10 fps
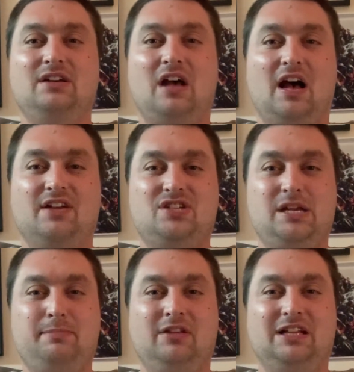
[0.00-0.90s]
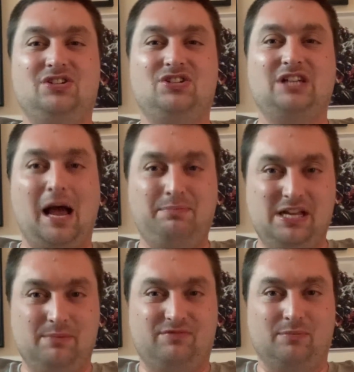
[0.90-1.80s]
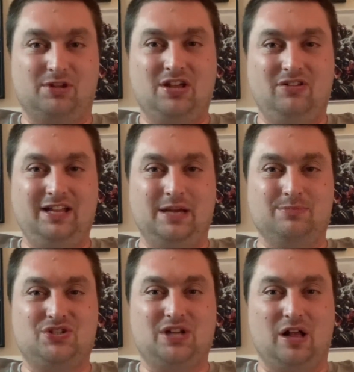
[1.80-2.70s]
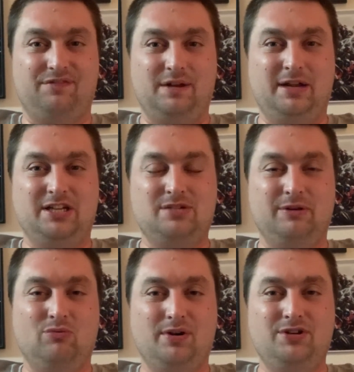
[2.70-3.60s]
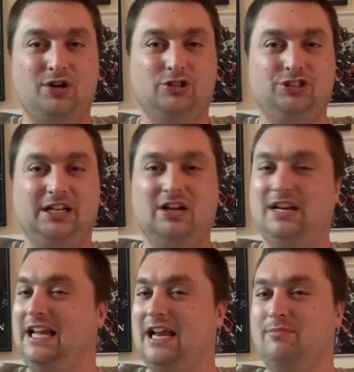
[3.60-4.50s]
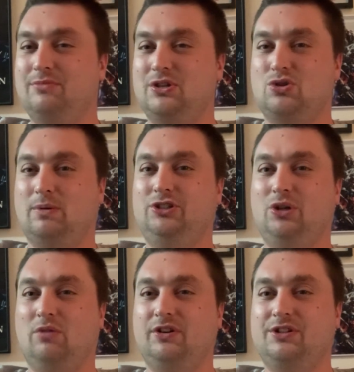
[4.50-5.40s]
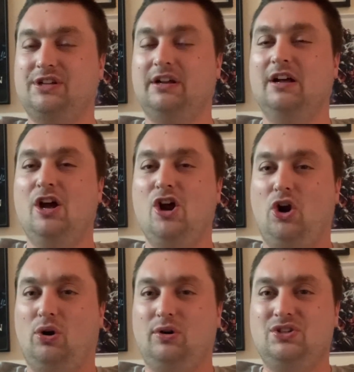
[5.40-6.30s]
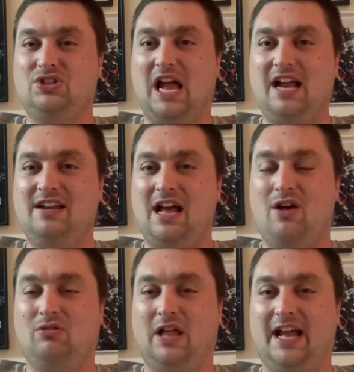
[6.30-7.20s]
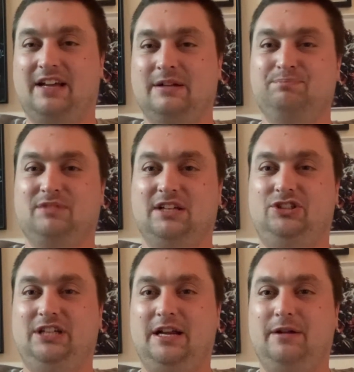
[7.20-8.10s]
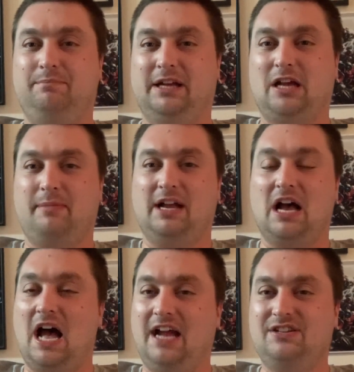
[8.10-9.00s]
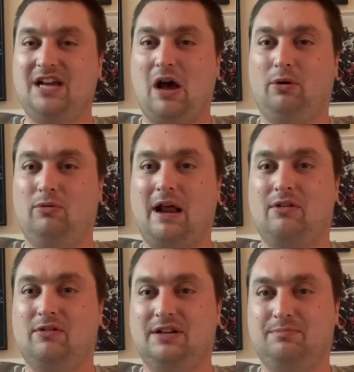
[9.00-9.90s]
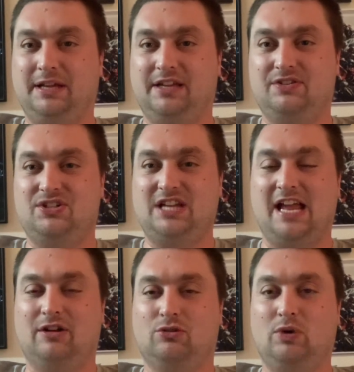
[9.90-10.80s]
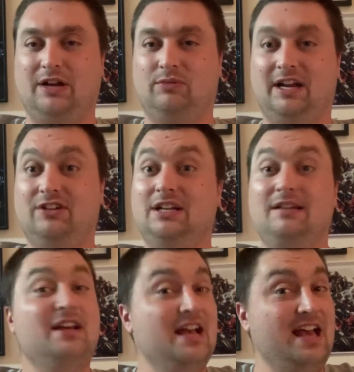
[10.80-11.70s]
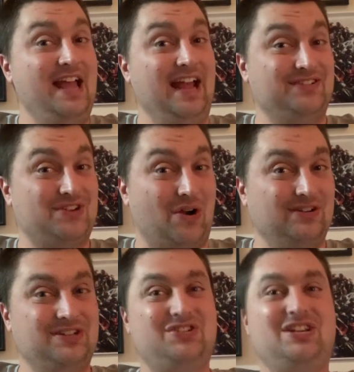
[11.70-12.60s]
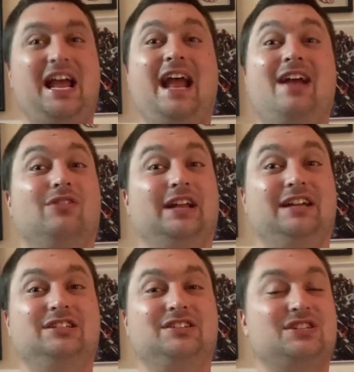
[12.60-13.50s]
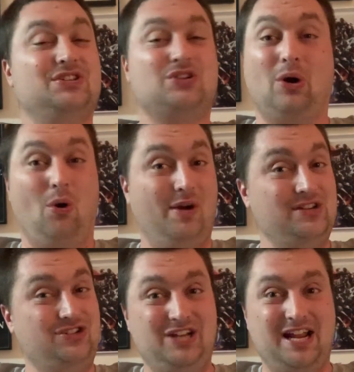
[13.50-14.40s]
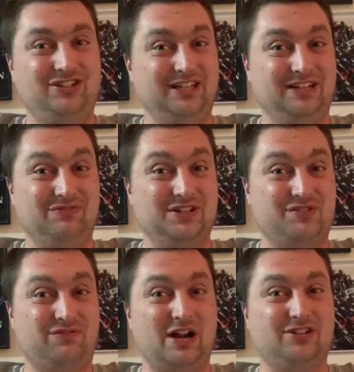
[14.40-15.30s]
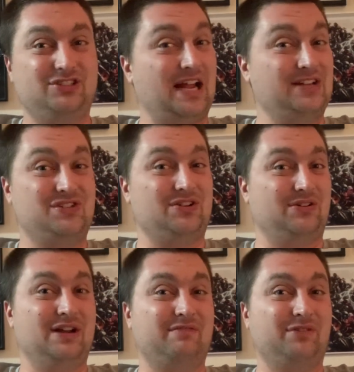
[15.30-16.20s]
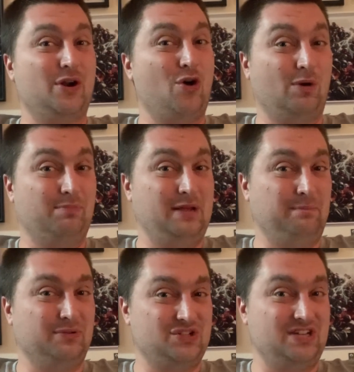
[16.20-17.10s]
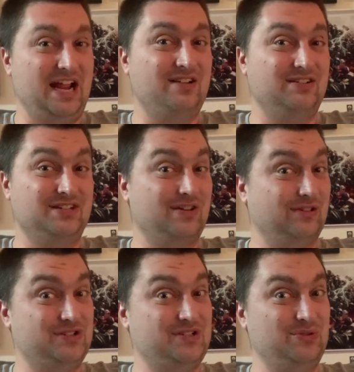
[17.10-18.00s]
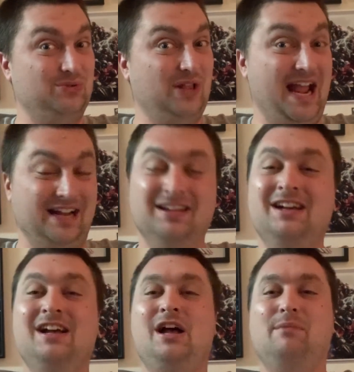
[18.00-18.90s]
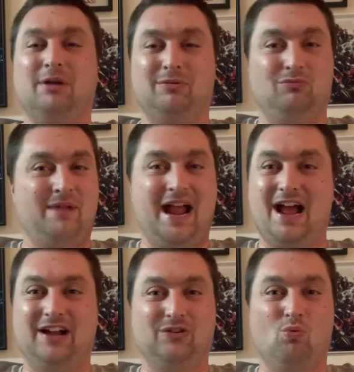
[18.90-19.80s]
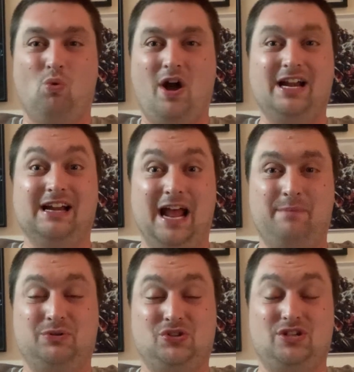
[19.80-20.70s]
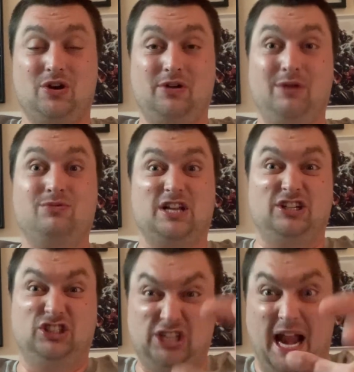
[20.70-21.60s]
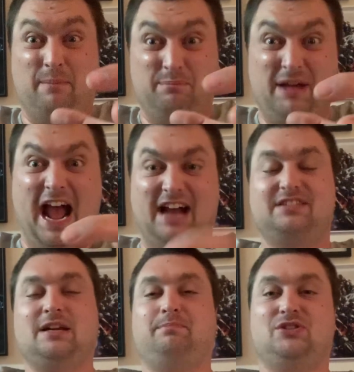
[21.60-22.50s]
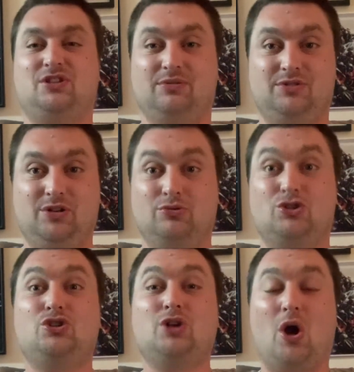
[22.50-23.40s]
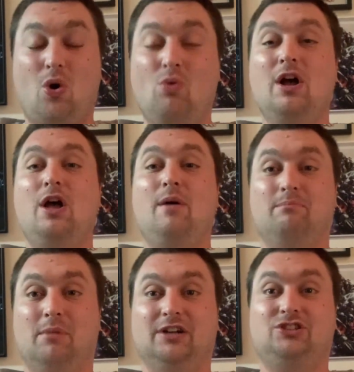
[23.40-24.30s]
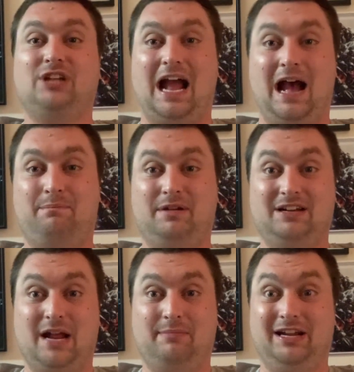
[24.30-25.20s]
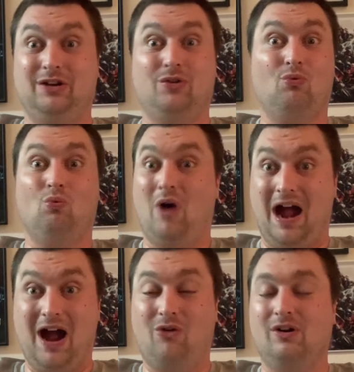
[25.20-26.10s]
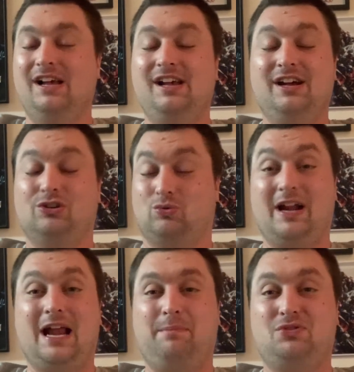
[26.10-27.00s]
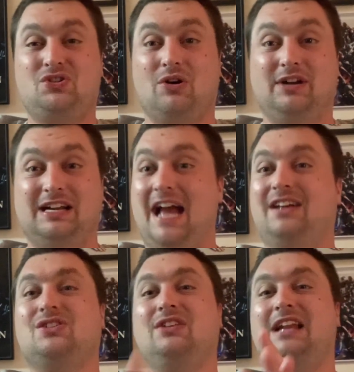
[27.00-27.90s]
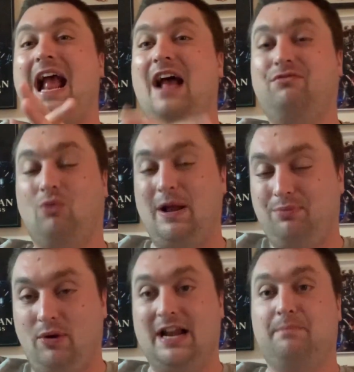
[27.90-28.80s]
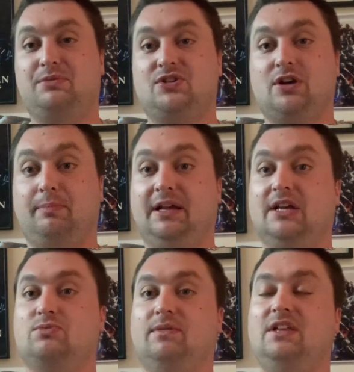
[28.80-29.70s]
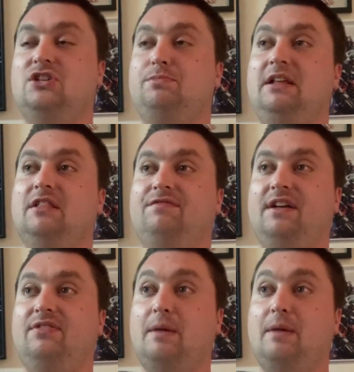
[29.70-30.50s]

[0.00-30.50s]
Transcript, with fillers: uh, seemingly stopped him from killing himself, it makes me wonder, is she going to get him to switch over to her side now? Like, is she becoming a Hightower rather than be staying queen regent? It's hard to say. Allegiances are always changing in this franchise, so you never know where people stand until it's too late. But man, what an episode. It was a jam-packed episode, dude. So much happened. I mean, wow. Great episode, an excellent halfway point episode because with this being the fifth